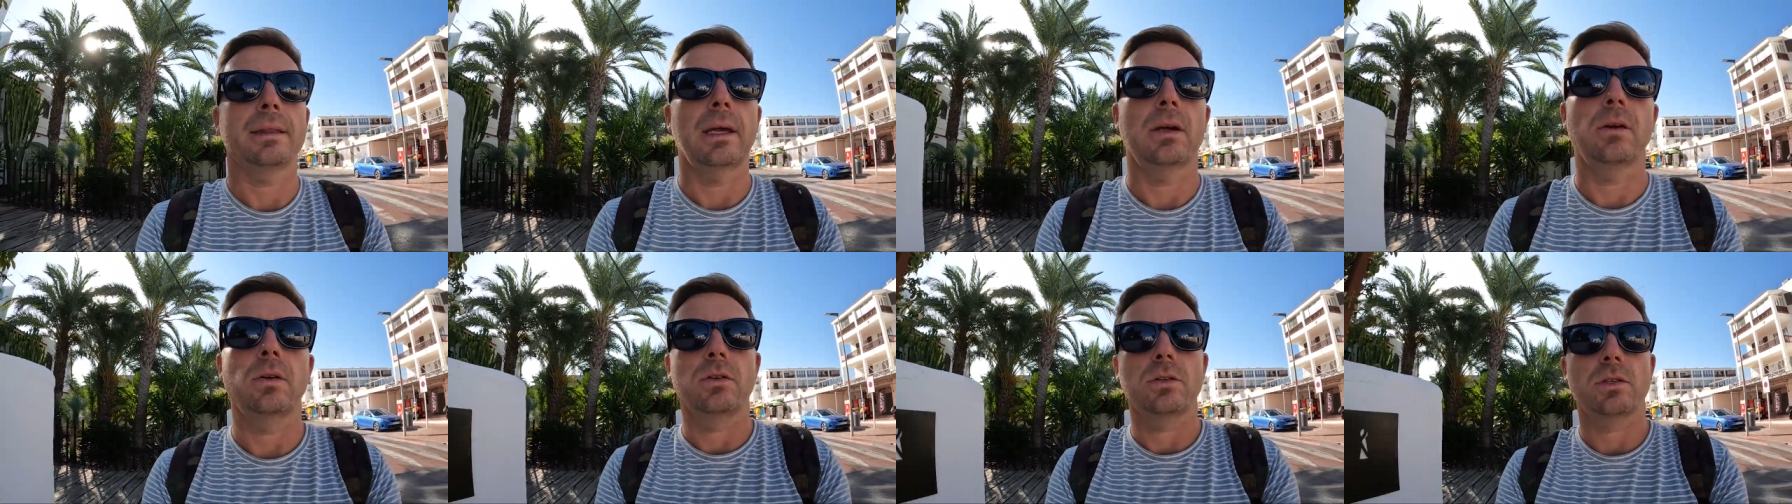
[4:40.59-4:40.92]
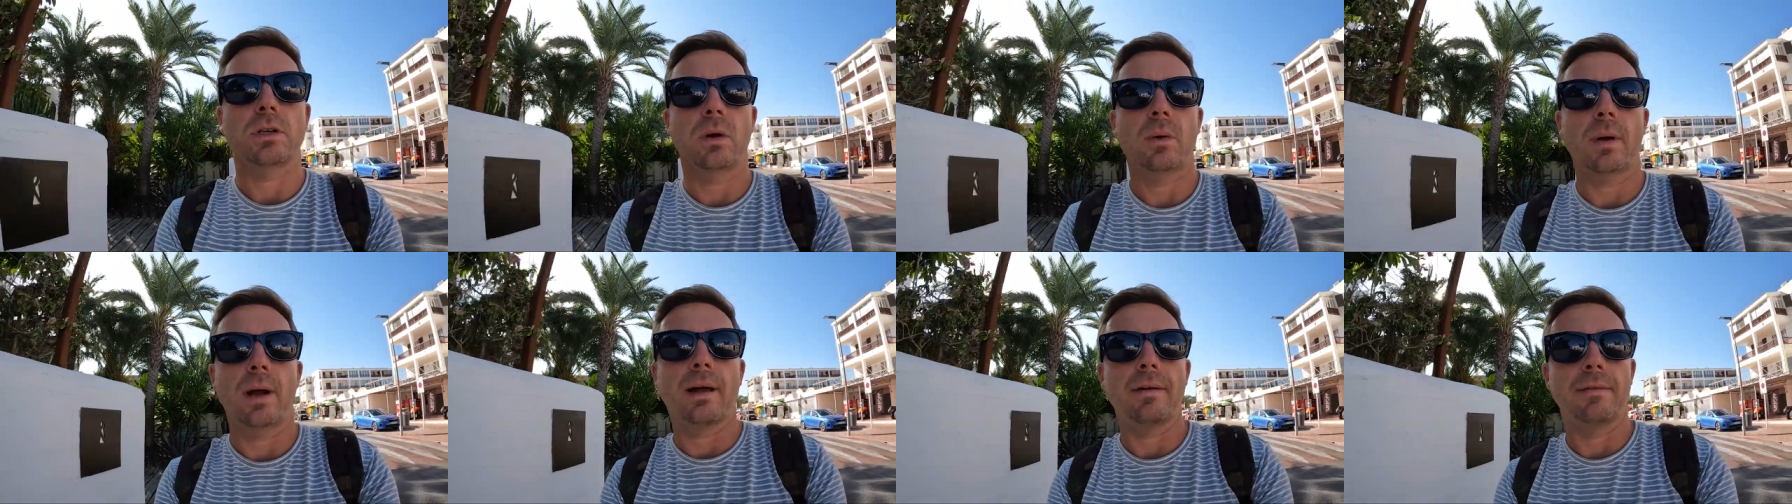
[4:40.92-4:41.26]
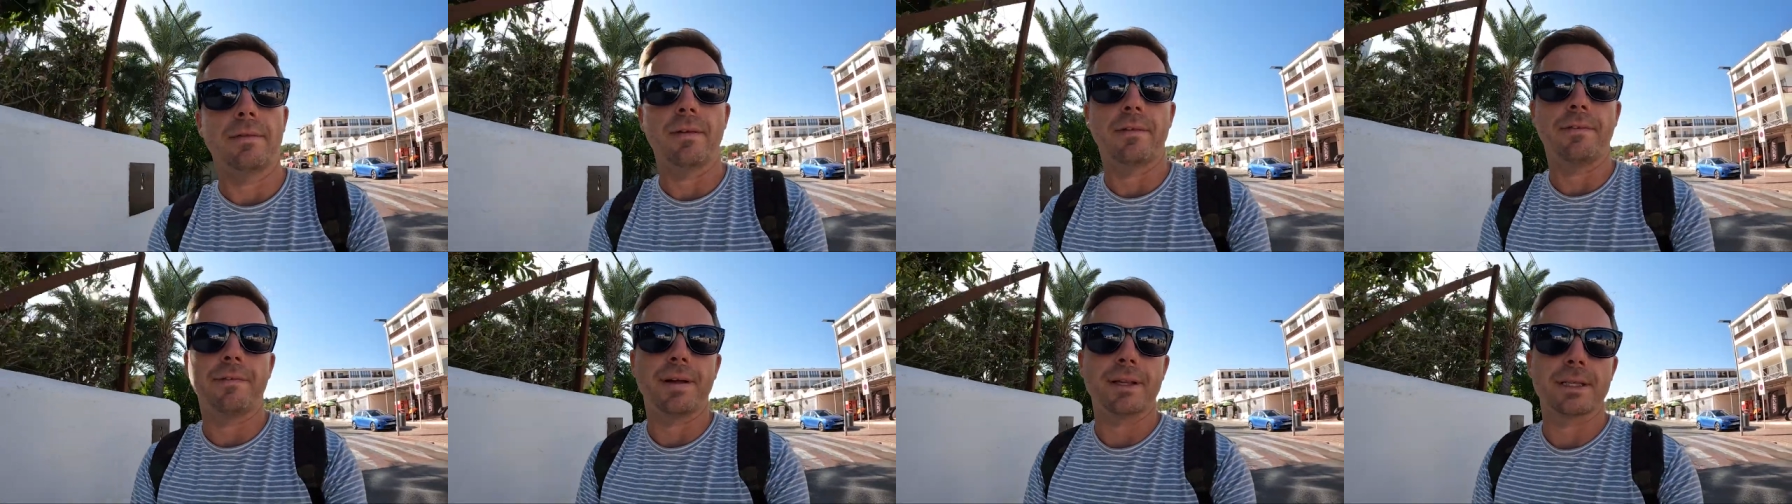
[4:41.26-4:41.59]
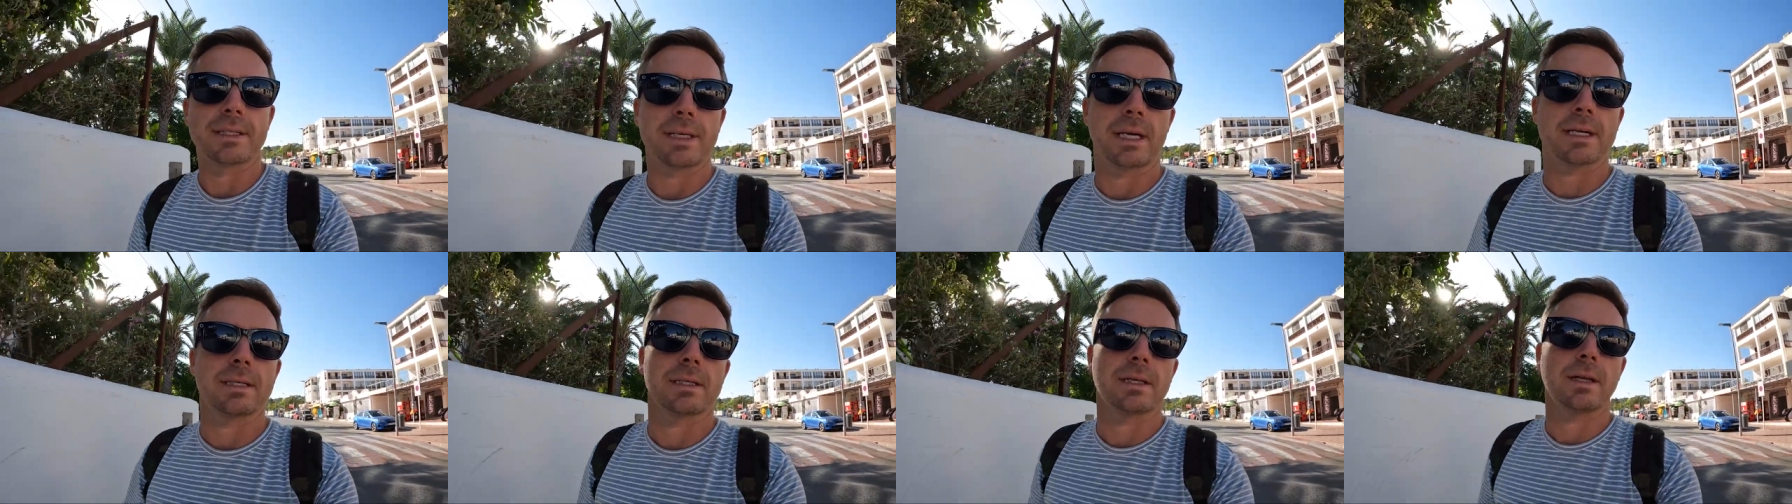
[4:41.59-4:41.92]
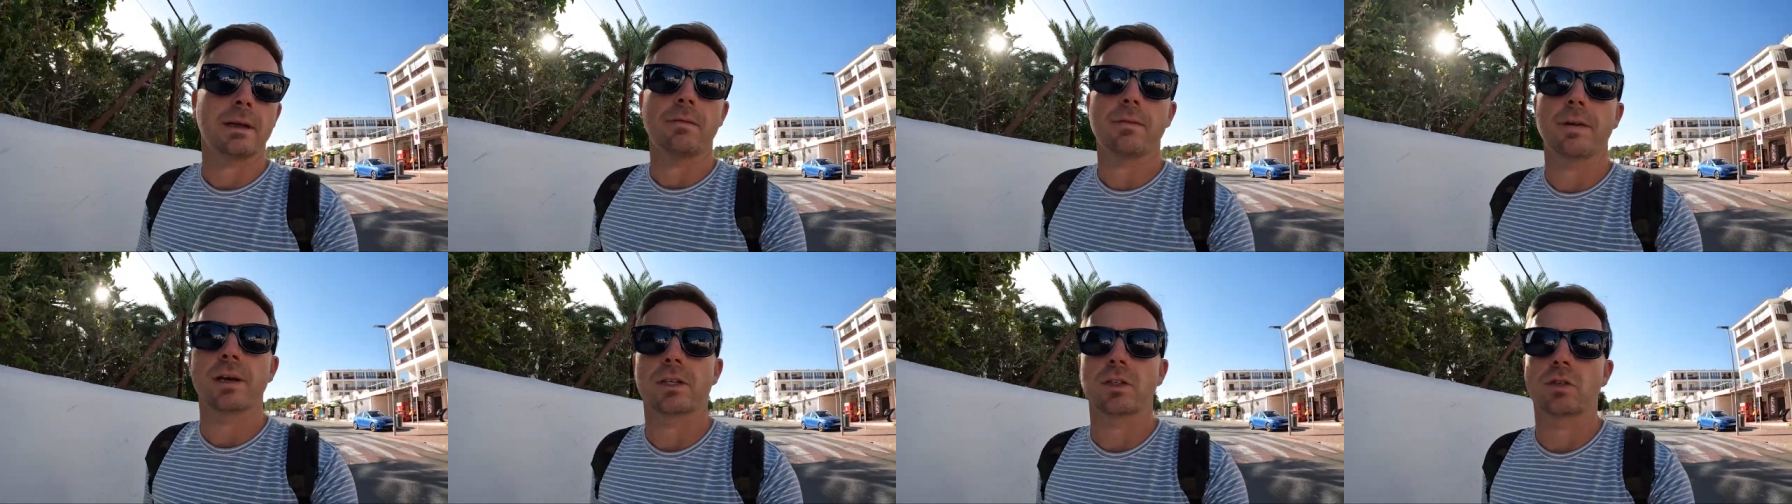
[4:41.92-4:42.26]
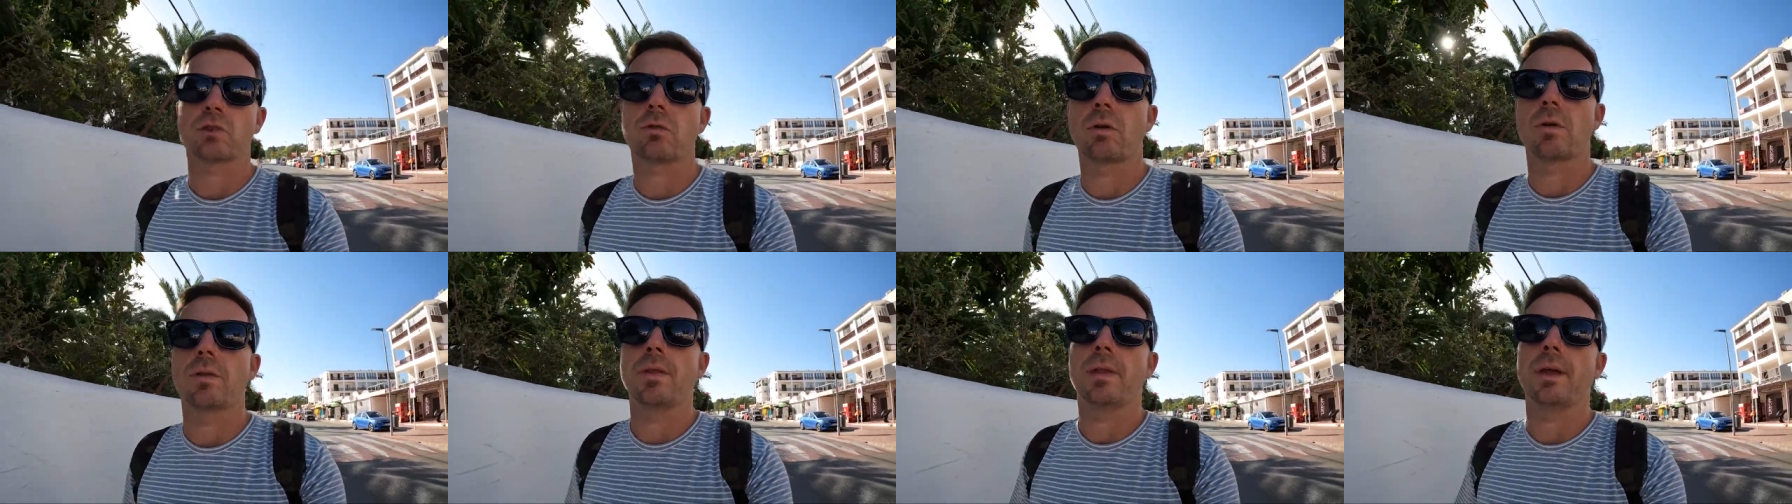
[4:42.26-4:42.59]
they also have a fantastic
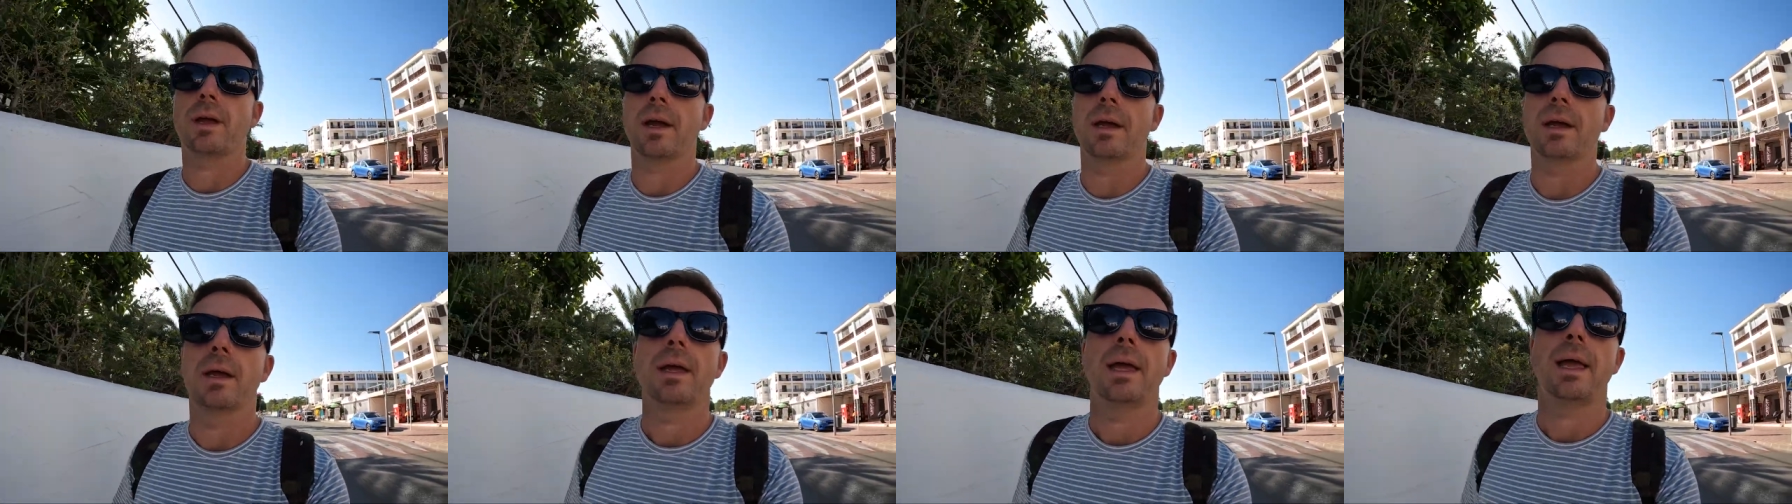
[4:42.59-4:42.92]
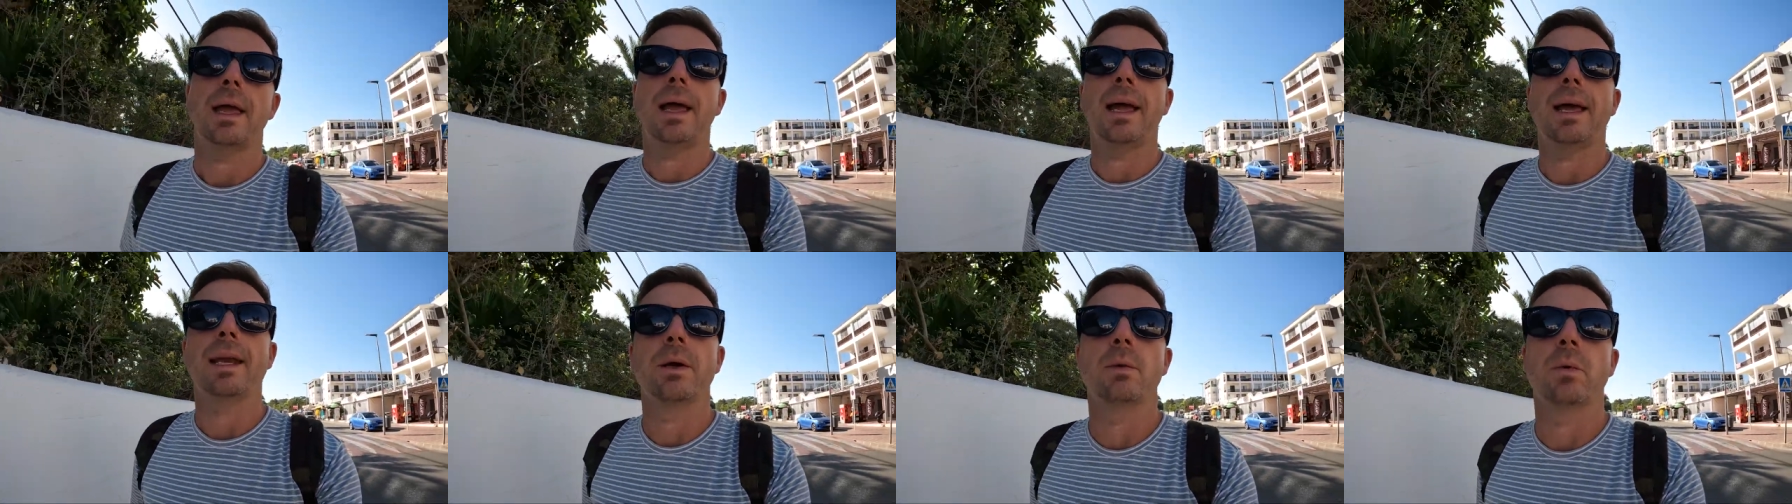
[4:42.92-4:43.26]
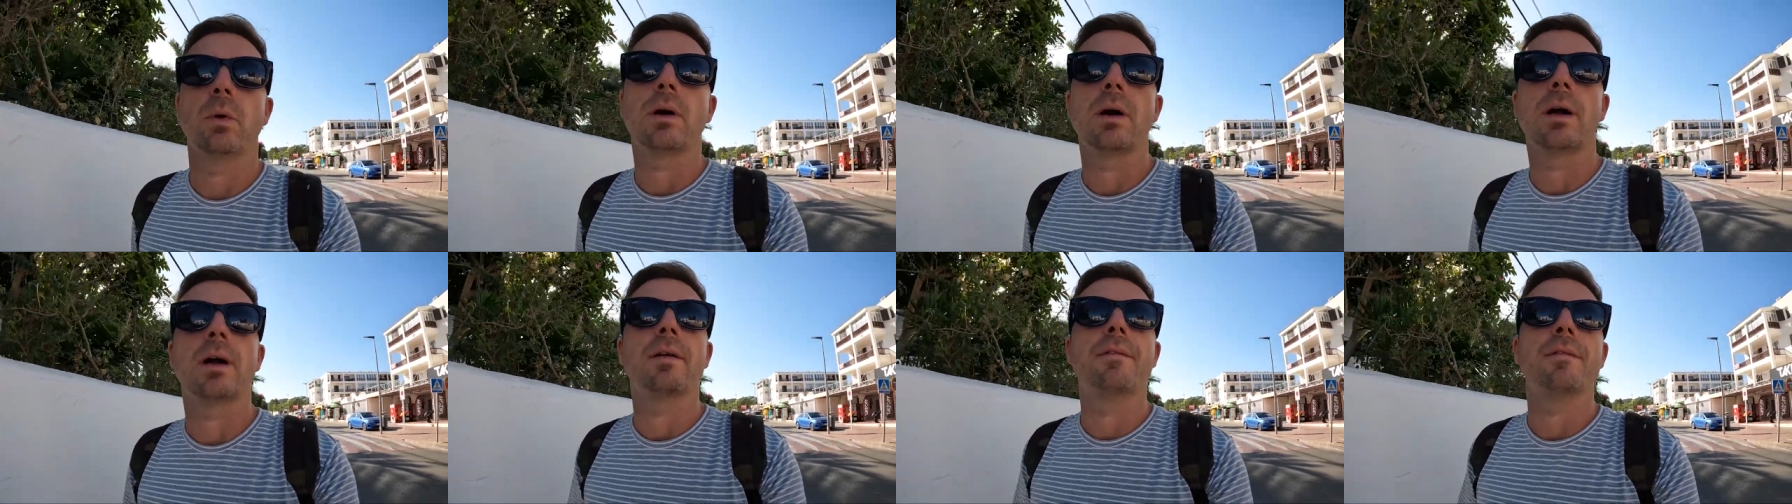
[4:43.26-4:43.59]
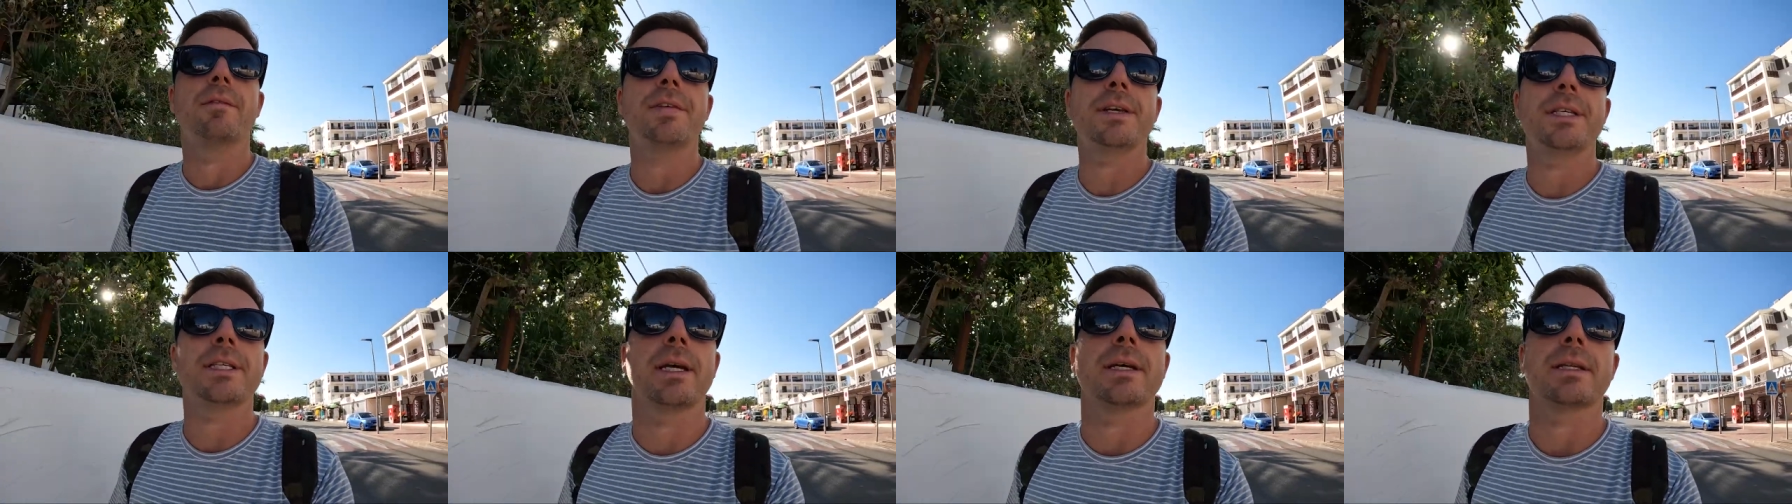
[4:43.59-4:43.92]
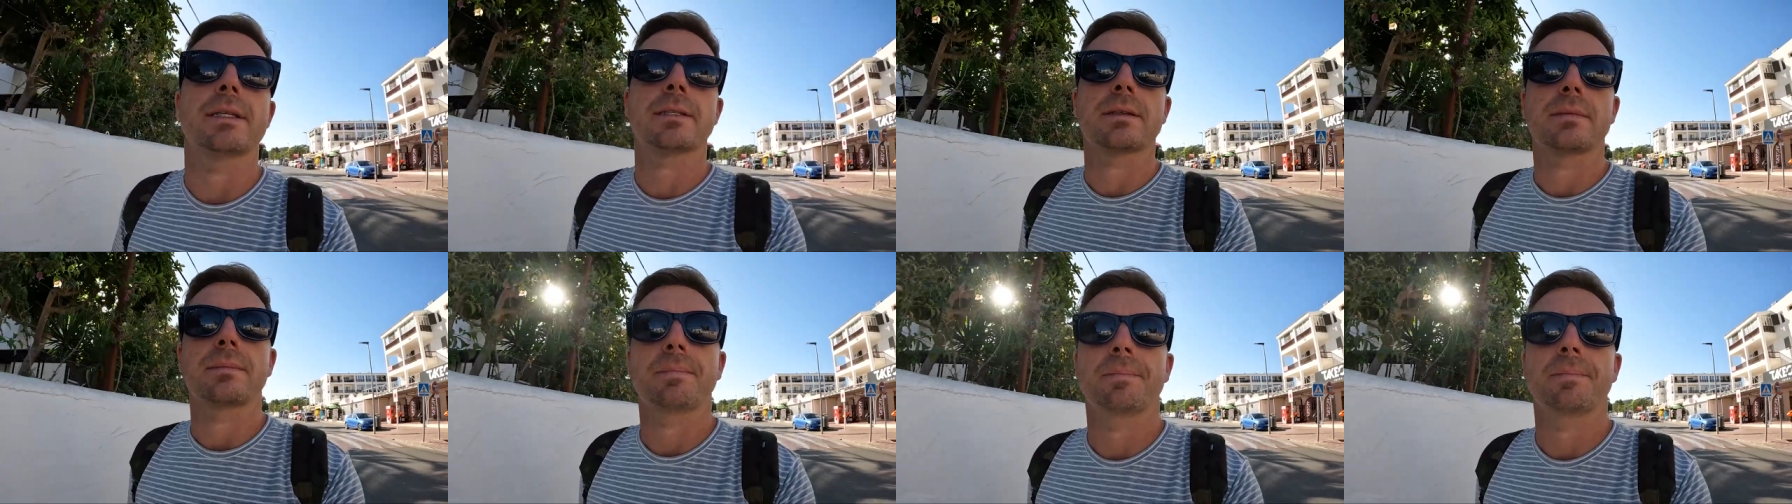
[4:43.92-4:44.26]
restaurant that anyone can visit.